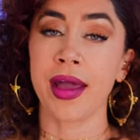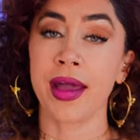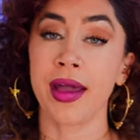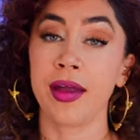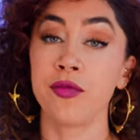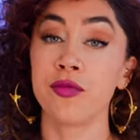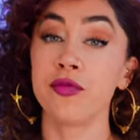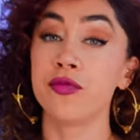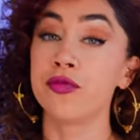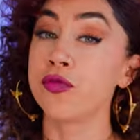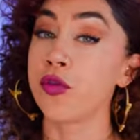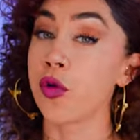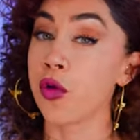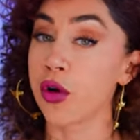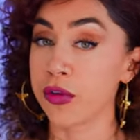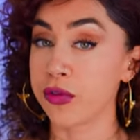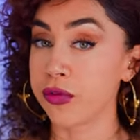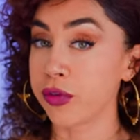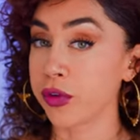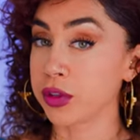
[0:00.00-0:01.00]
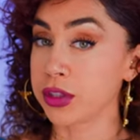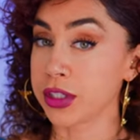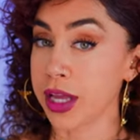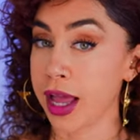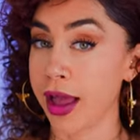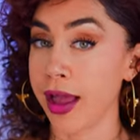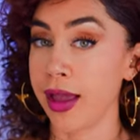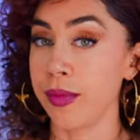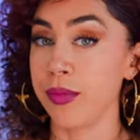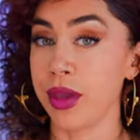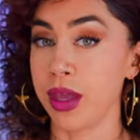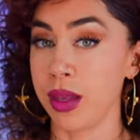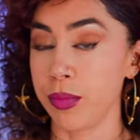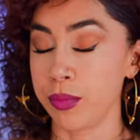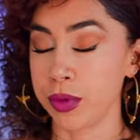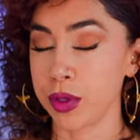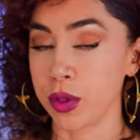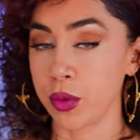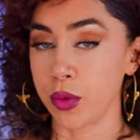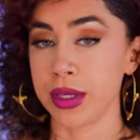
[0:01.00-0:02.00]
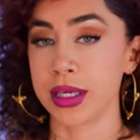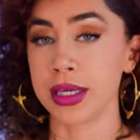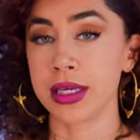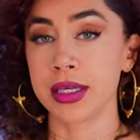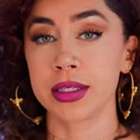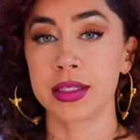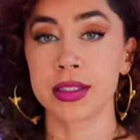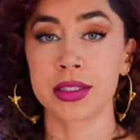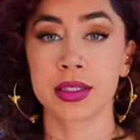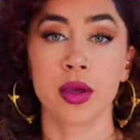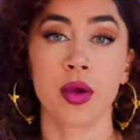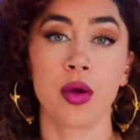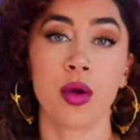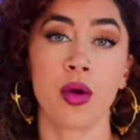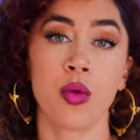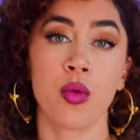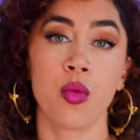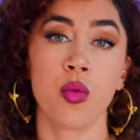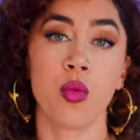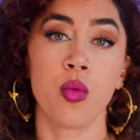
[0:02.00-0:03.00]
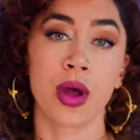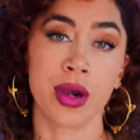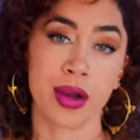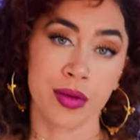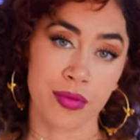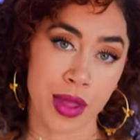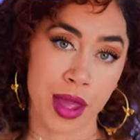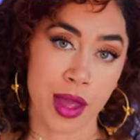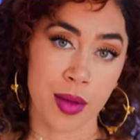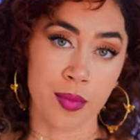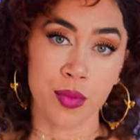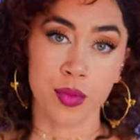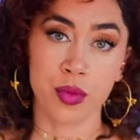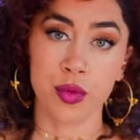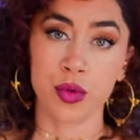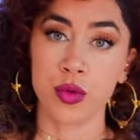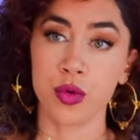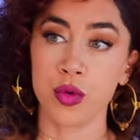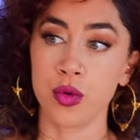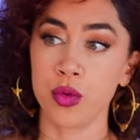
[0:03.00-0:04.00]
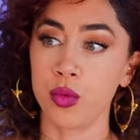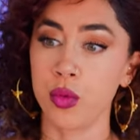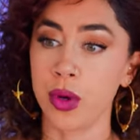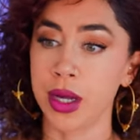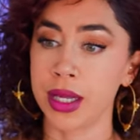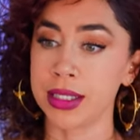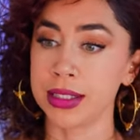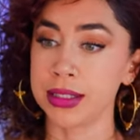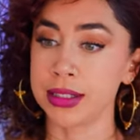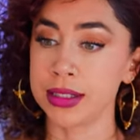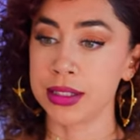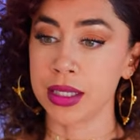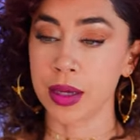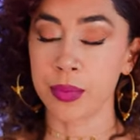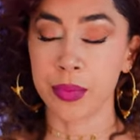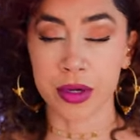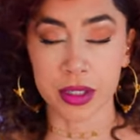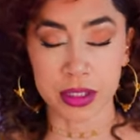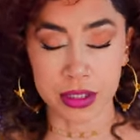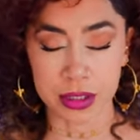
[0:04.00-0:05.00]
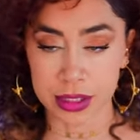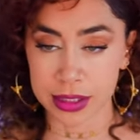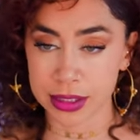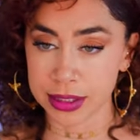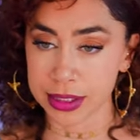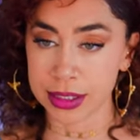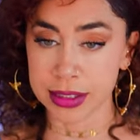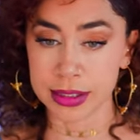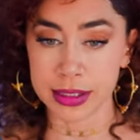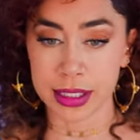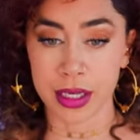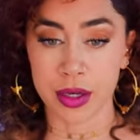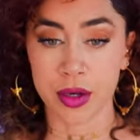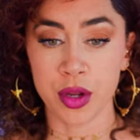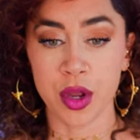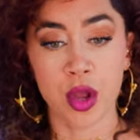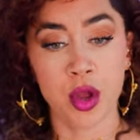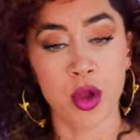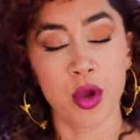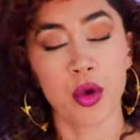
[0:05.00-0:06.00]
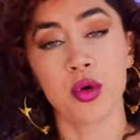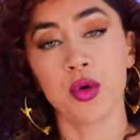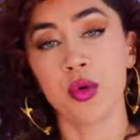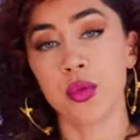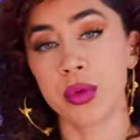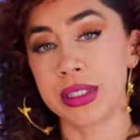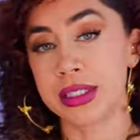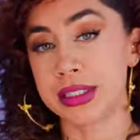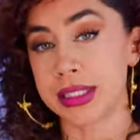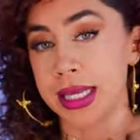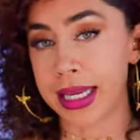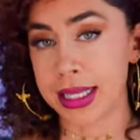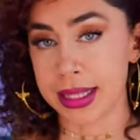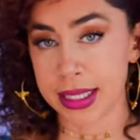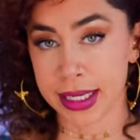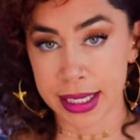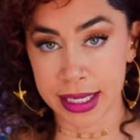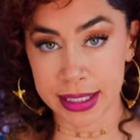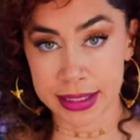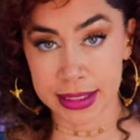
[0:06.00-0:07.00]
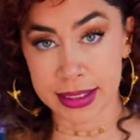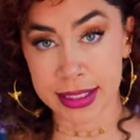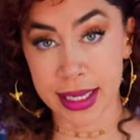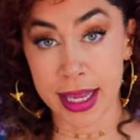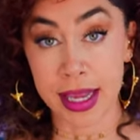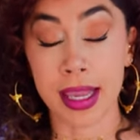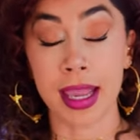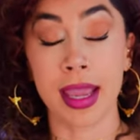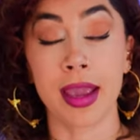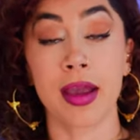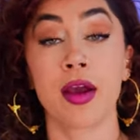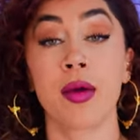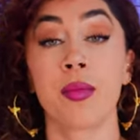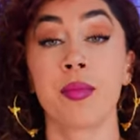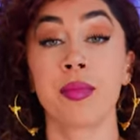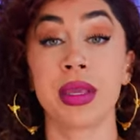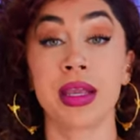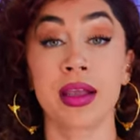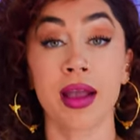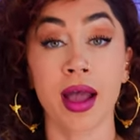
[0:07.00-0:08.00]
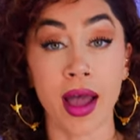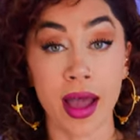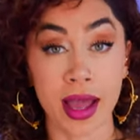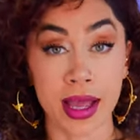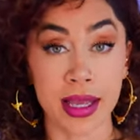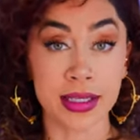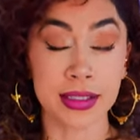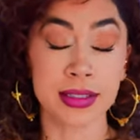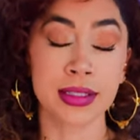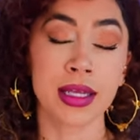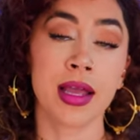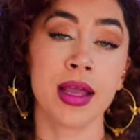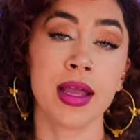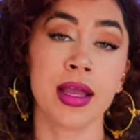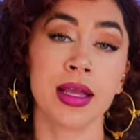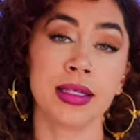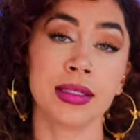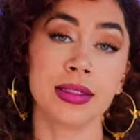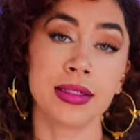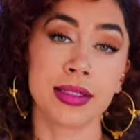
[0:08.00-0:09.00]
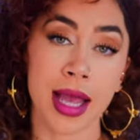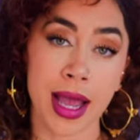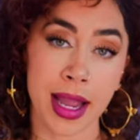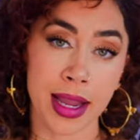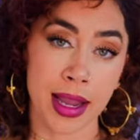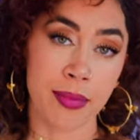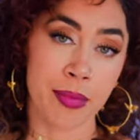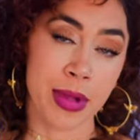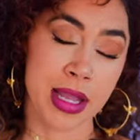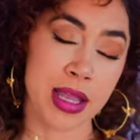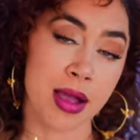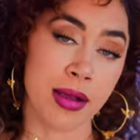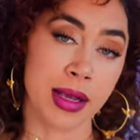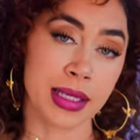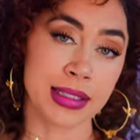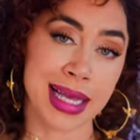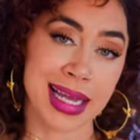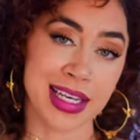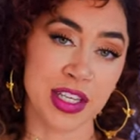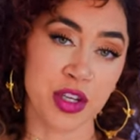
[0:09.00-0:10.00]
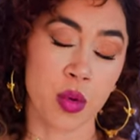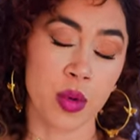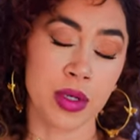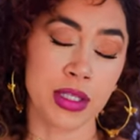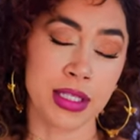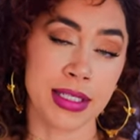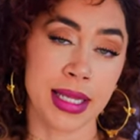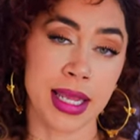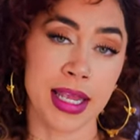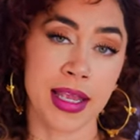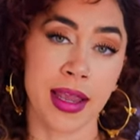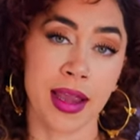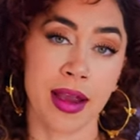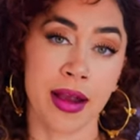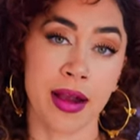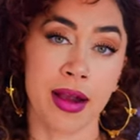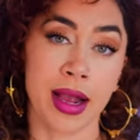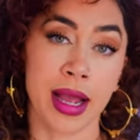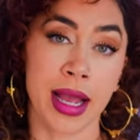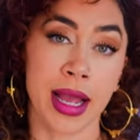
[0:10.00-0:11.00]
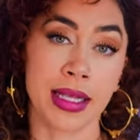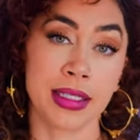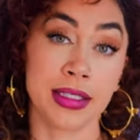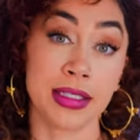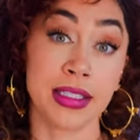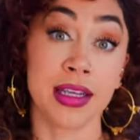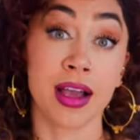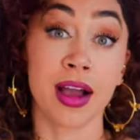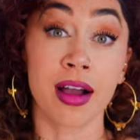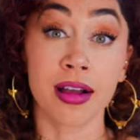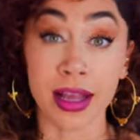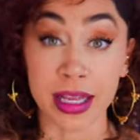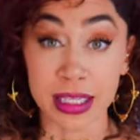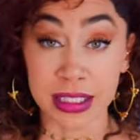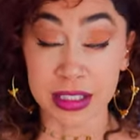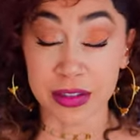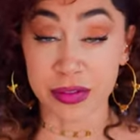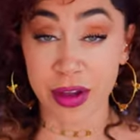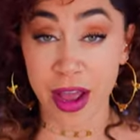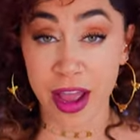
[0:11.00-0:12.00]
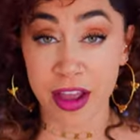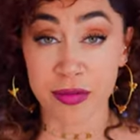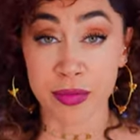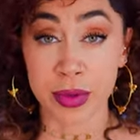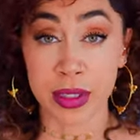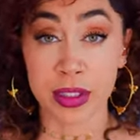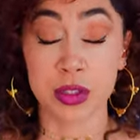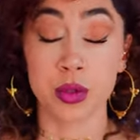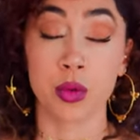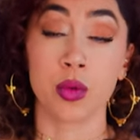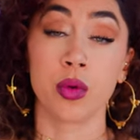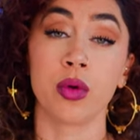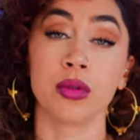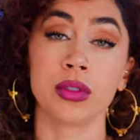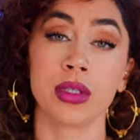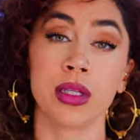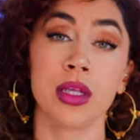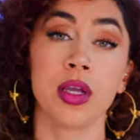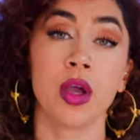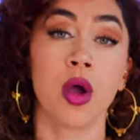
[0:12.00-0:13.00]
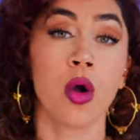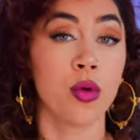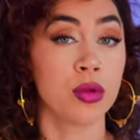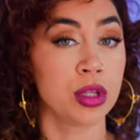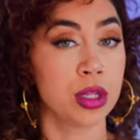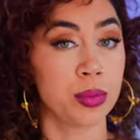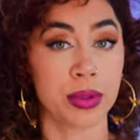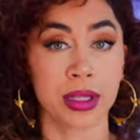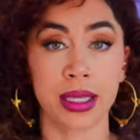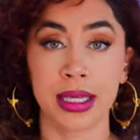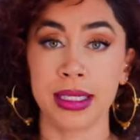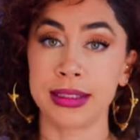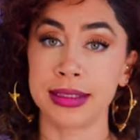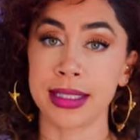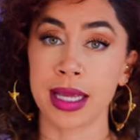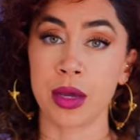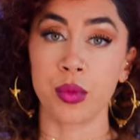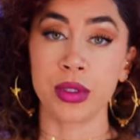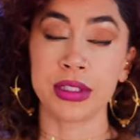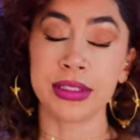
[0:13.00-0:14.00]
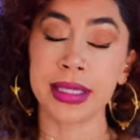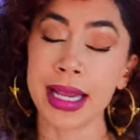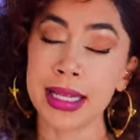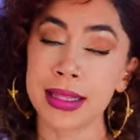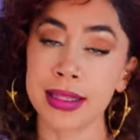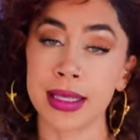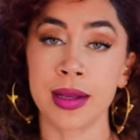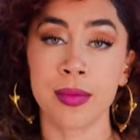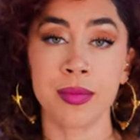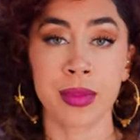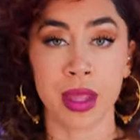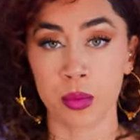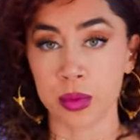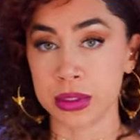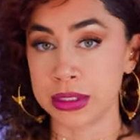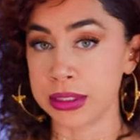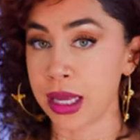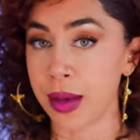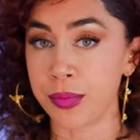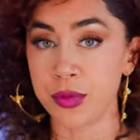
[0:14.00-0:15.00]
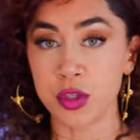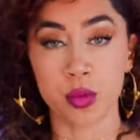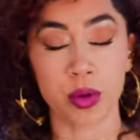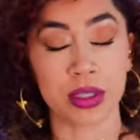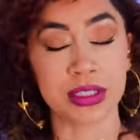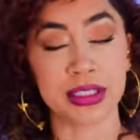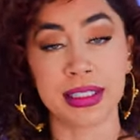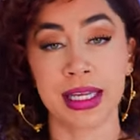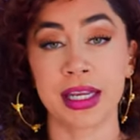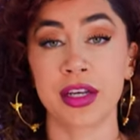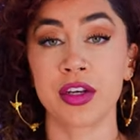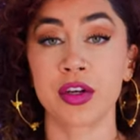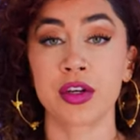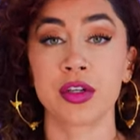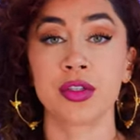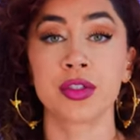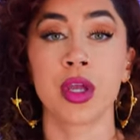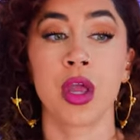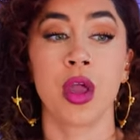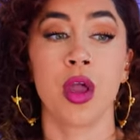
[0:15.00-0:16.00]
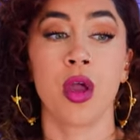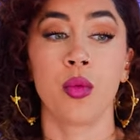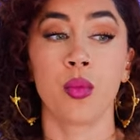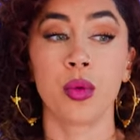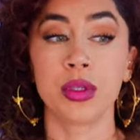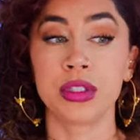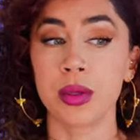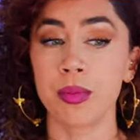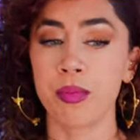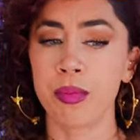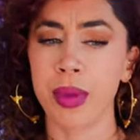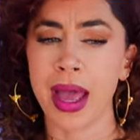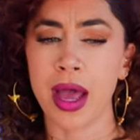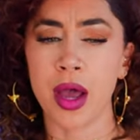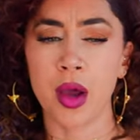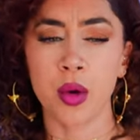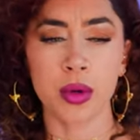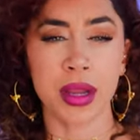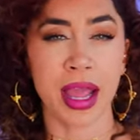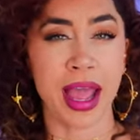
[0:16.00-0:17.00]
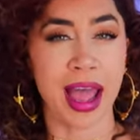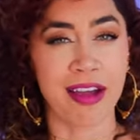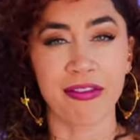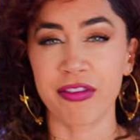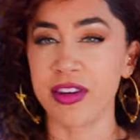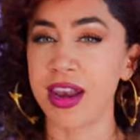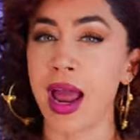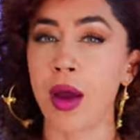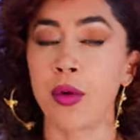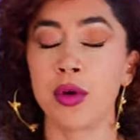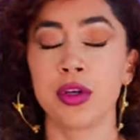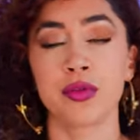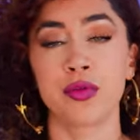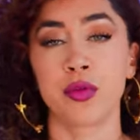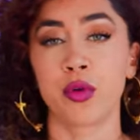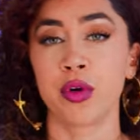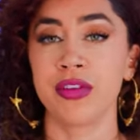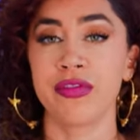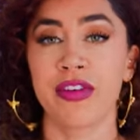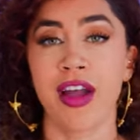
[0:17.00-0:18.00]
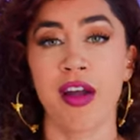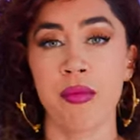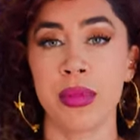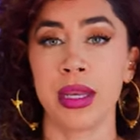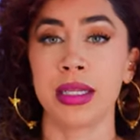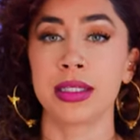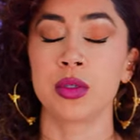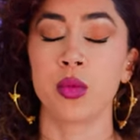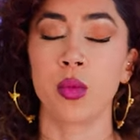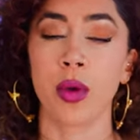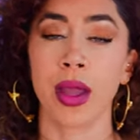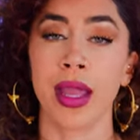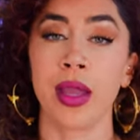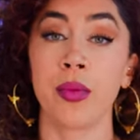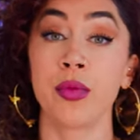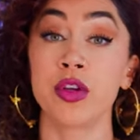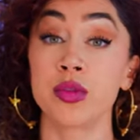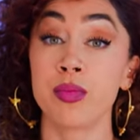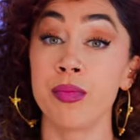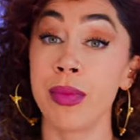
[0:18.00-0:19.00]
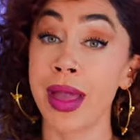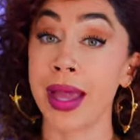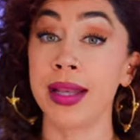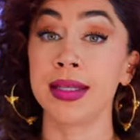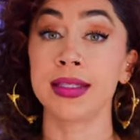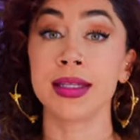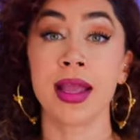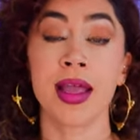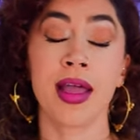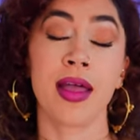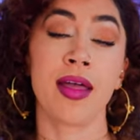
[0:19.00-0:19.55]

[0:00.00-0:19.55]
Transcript: had four full-time employees, one of them who was a personal assistant who would take the kids to daycare because Zaya, my youngest, had to go into daycare as young as five months old, and the only place that would take them that was up to our standards was about half an hour to 45 minutes away, which meant